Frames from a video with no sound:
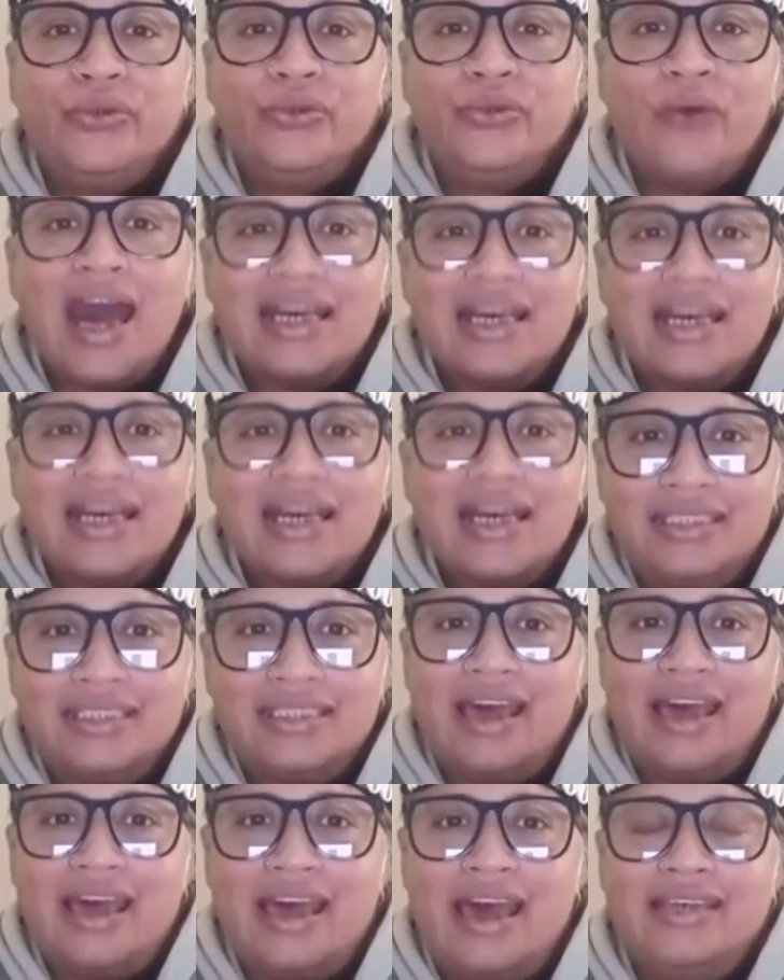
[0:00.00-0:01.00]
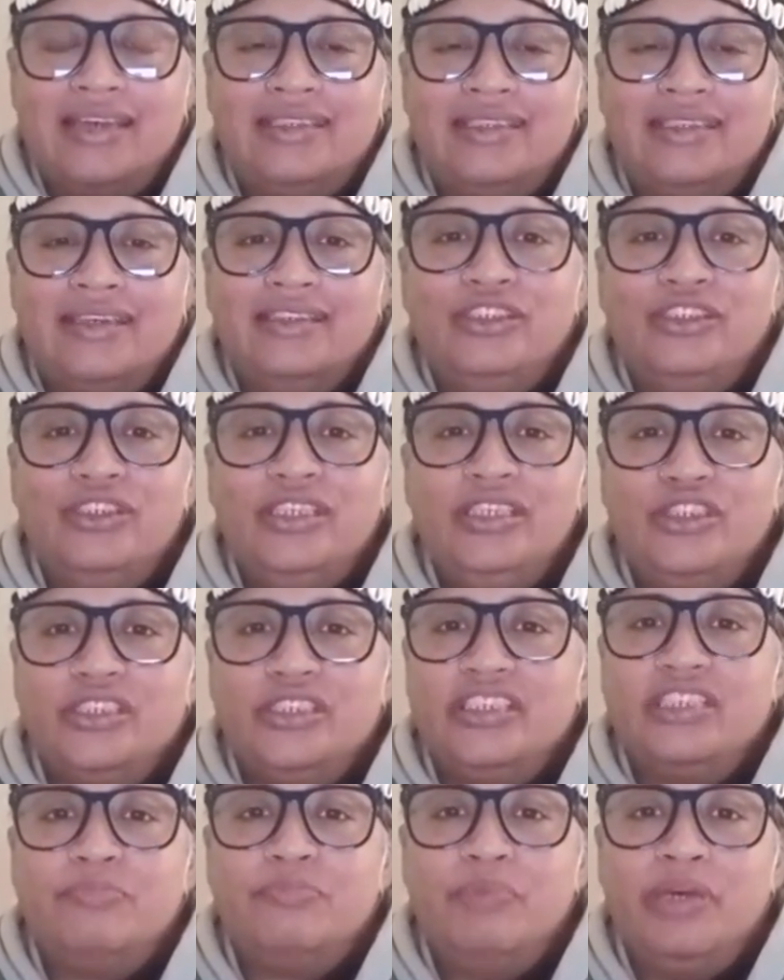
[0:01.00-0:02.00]
to us as
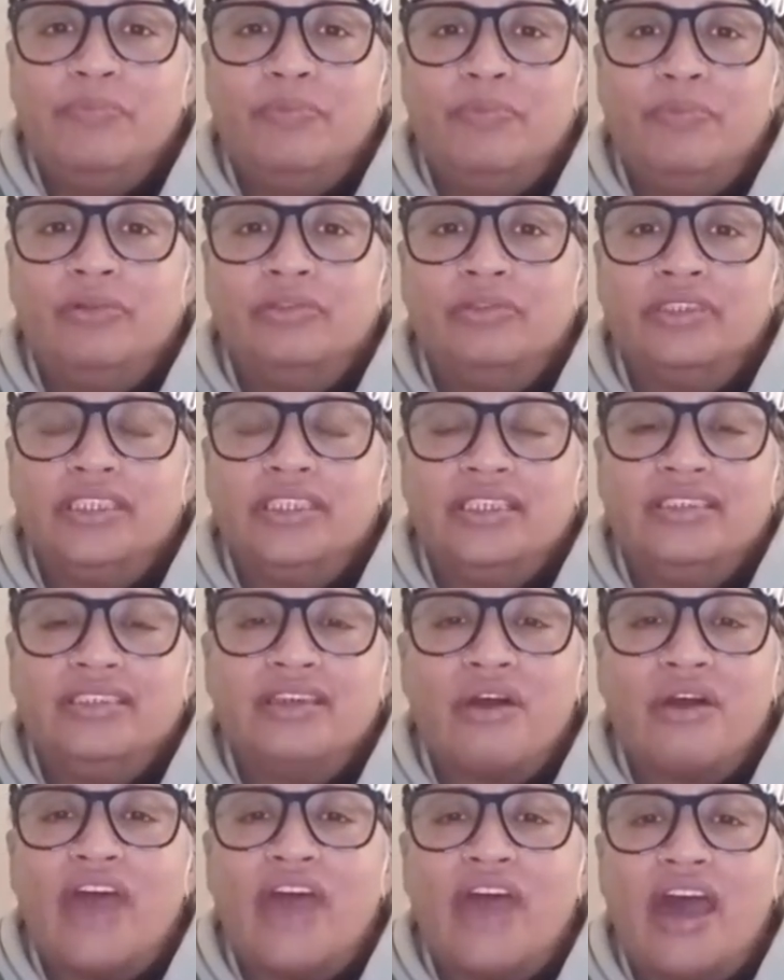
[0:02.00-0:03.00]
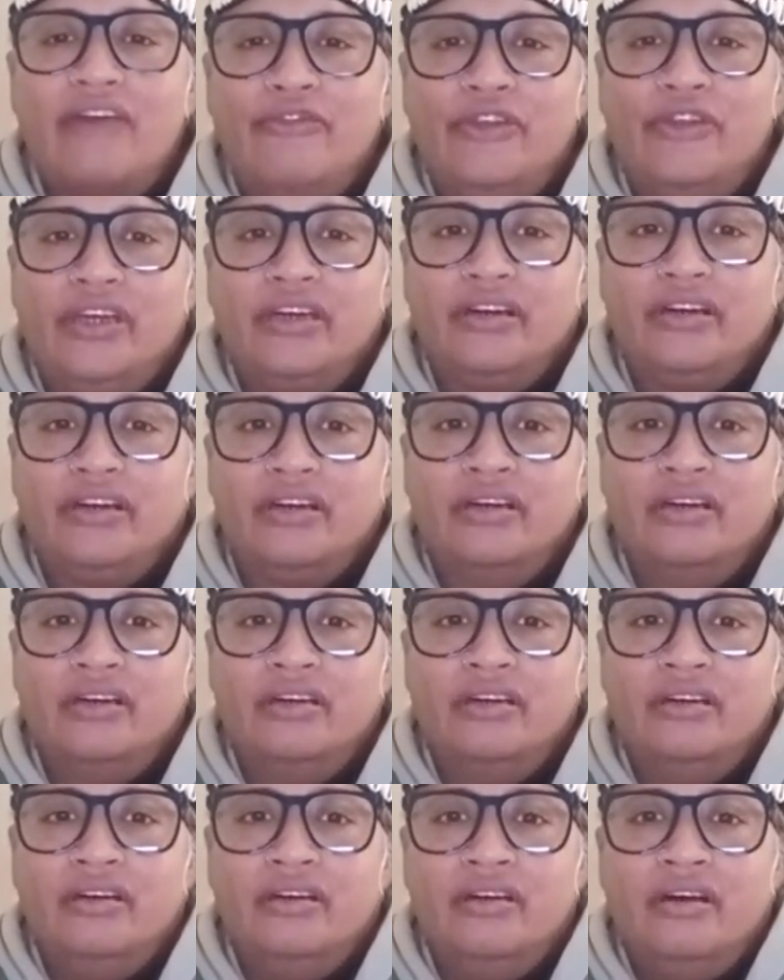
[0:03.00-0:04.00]
Indigenous peoples in South
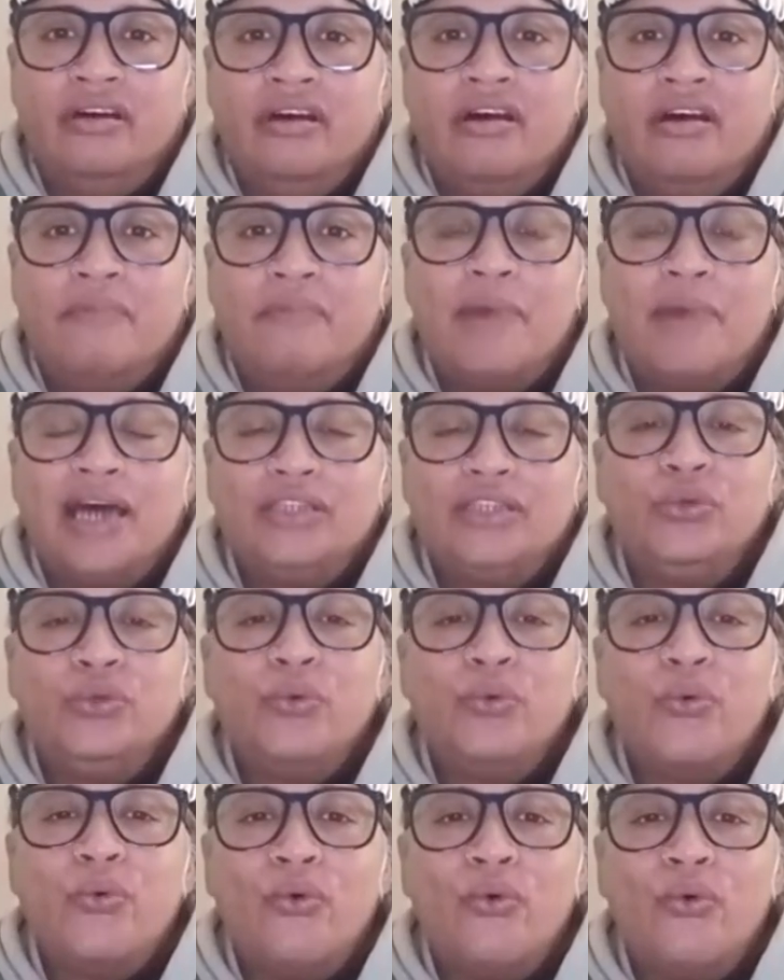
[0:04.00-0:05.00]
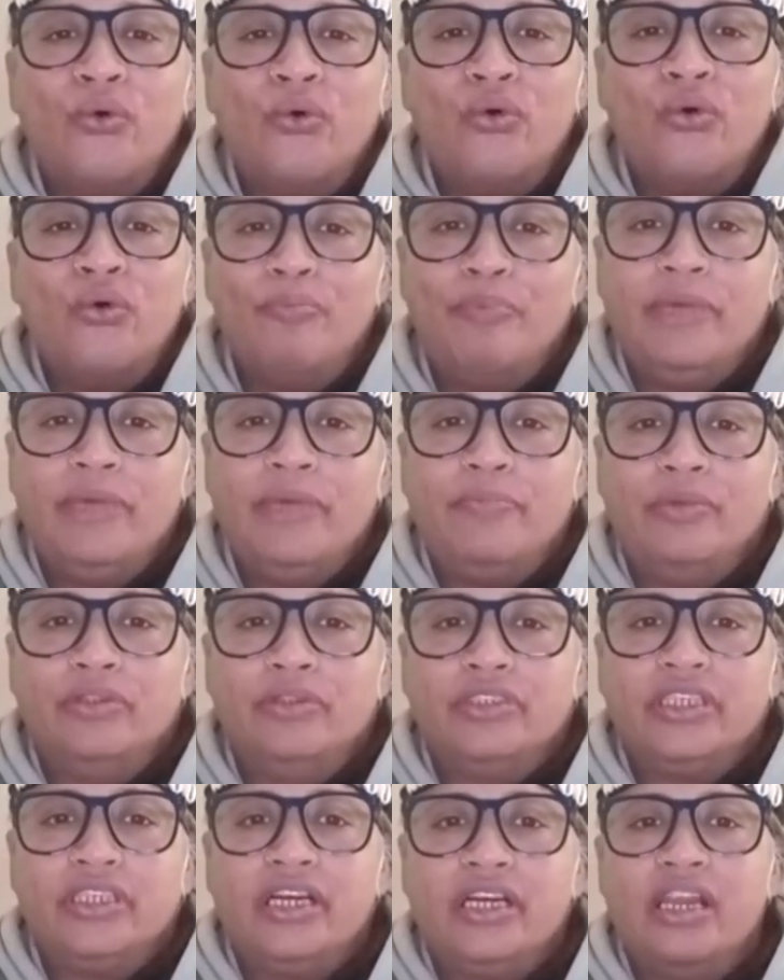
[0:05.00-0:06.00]
Africa, but to all
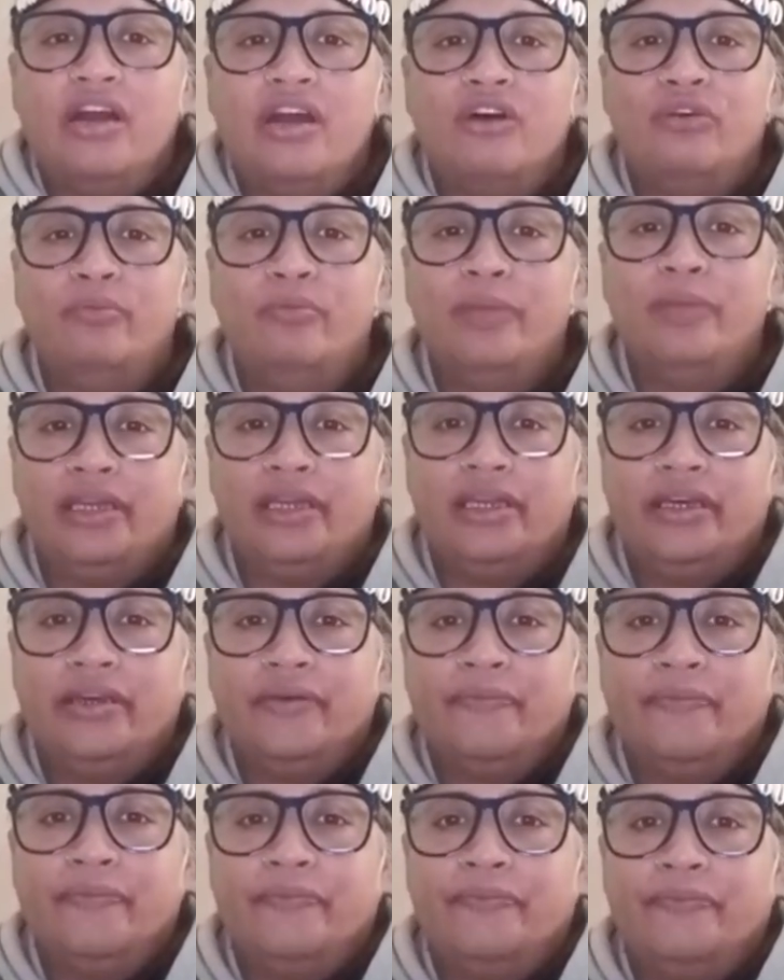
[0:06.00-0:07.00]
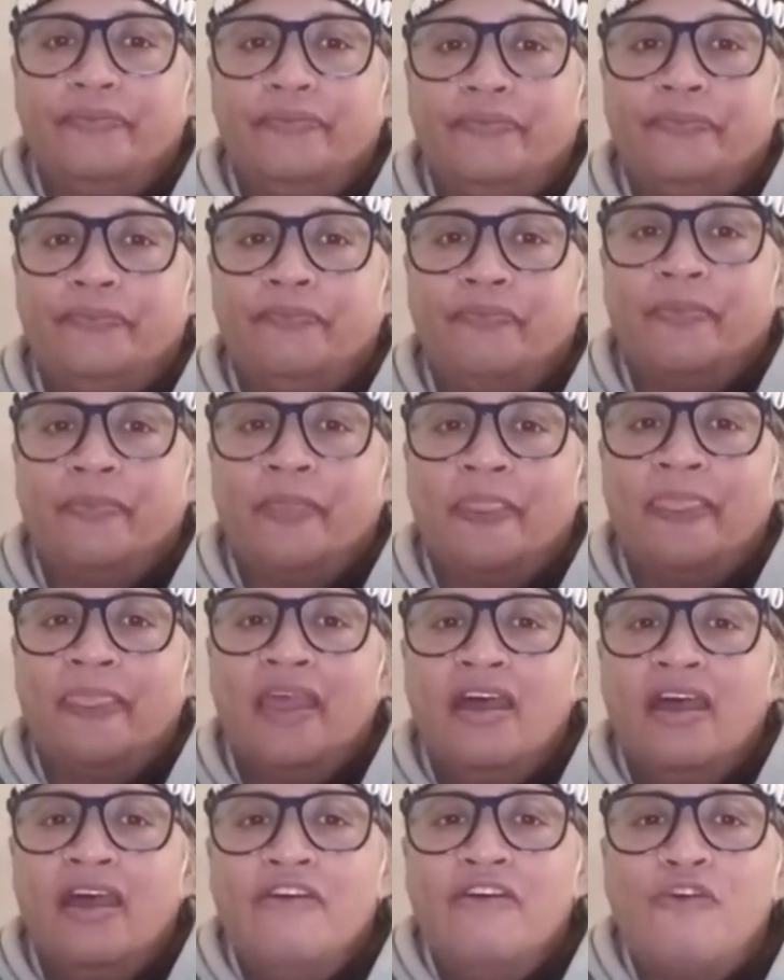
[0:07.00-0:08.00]
peoples globally.
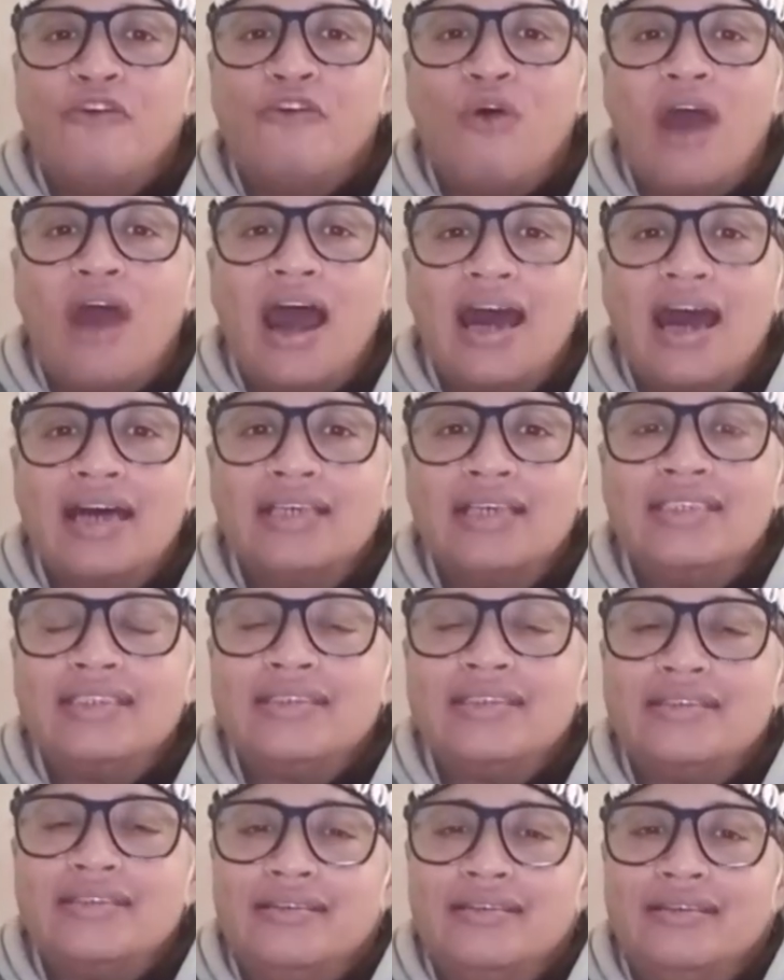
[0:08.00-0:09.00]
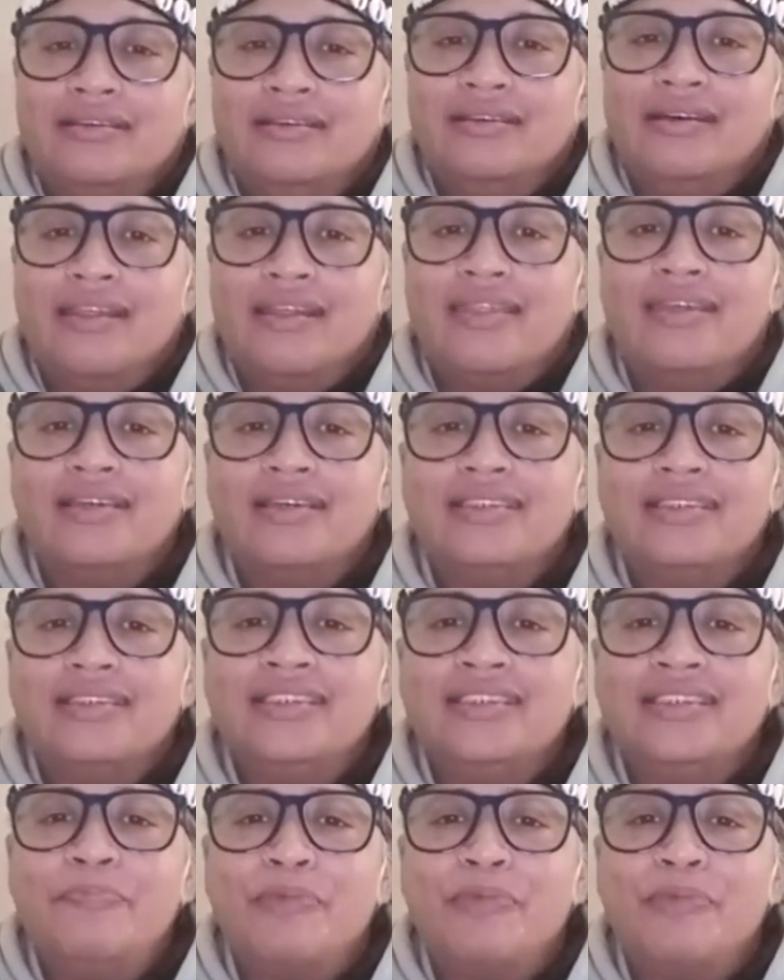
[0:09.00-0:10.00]
For us, this
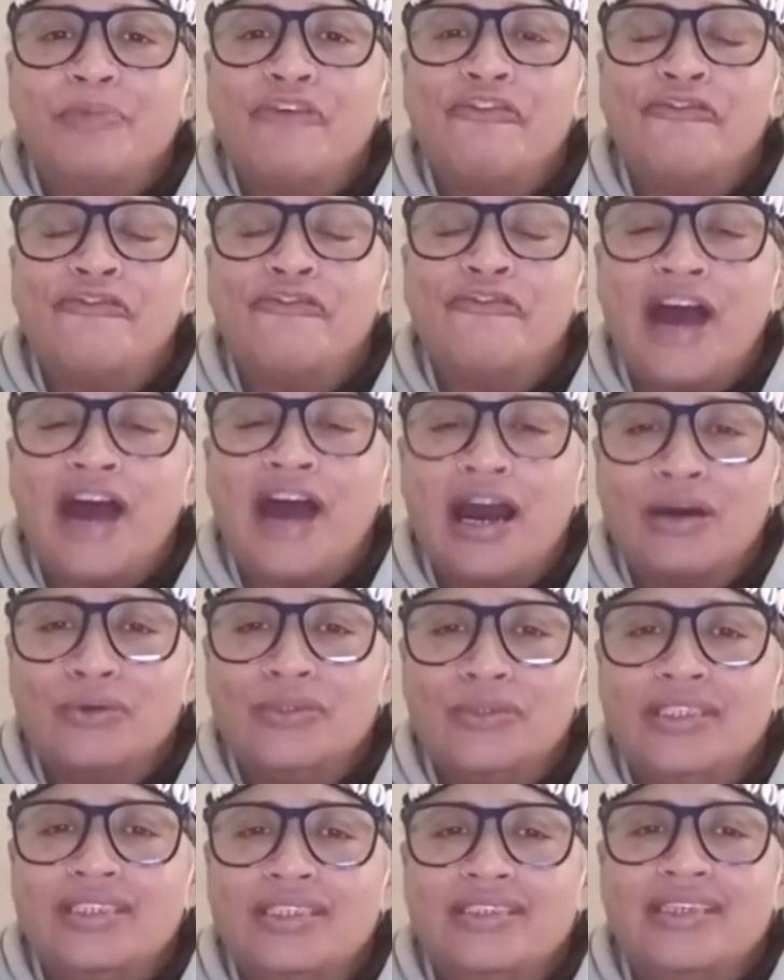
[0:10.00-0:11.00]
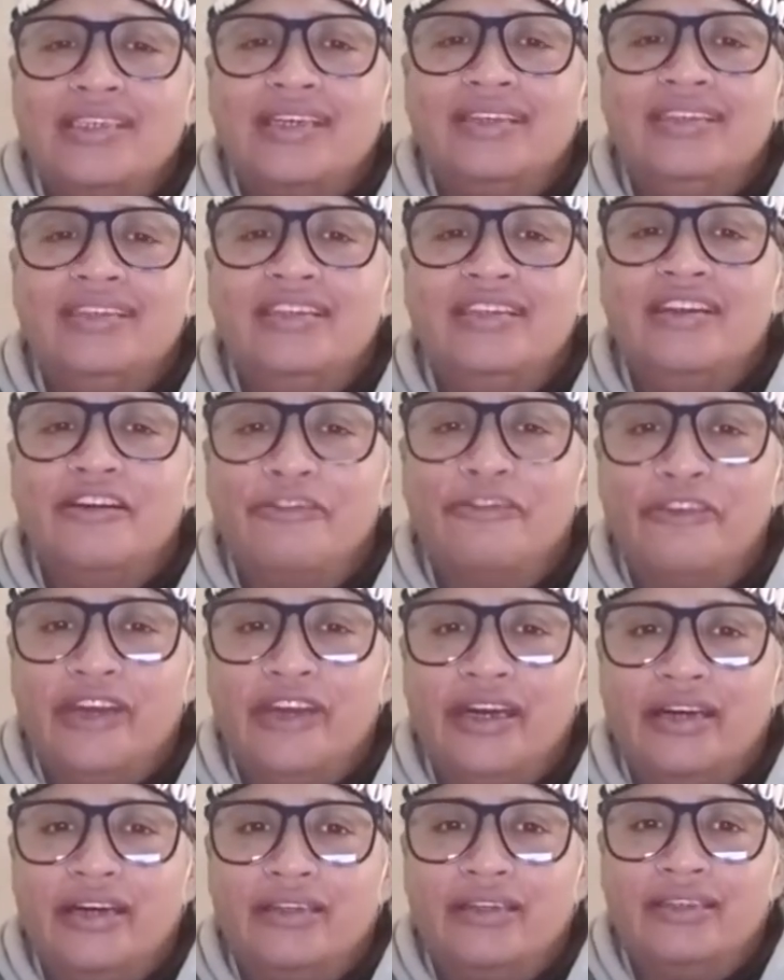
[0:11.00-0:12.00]
is a profound,
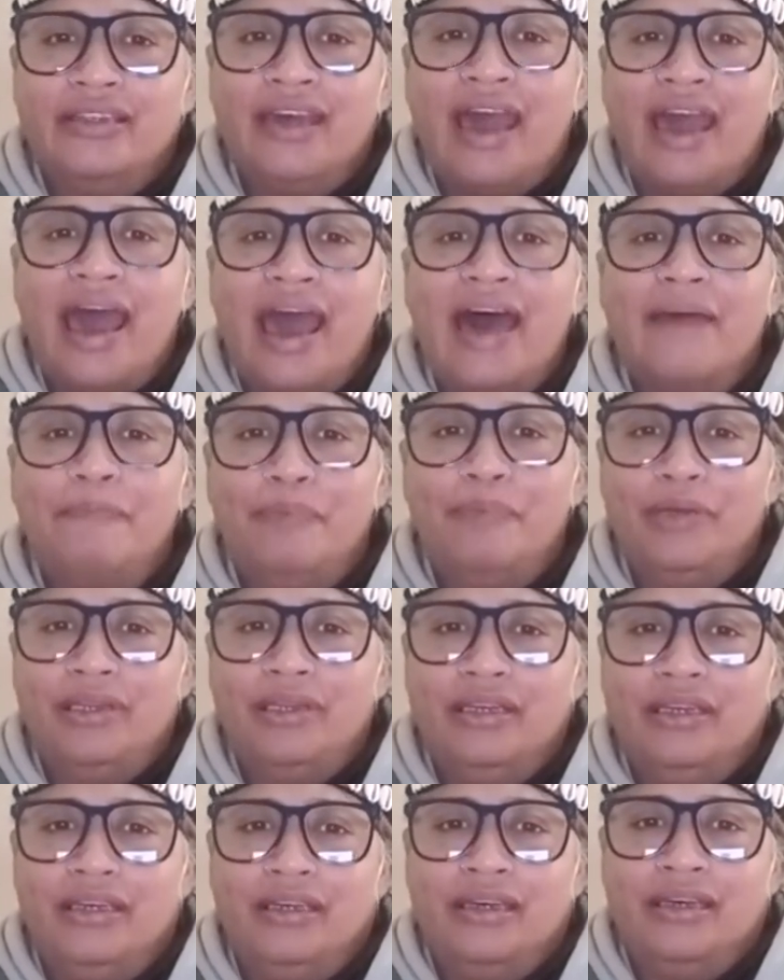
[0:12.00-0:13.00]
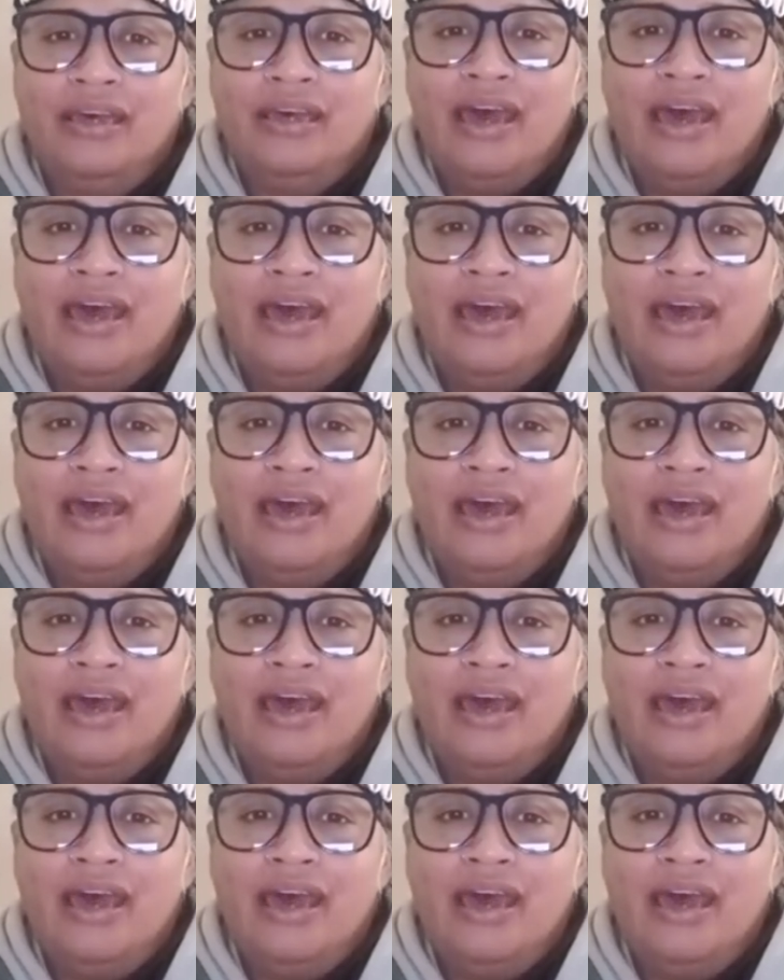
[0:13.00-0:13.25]
significant happening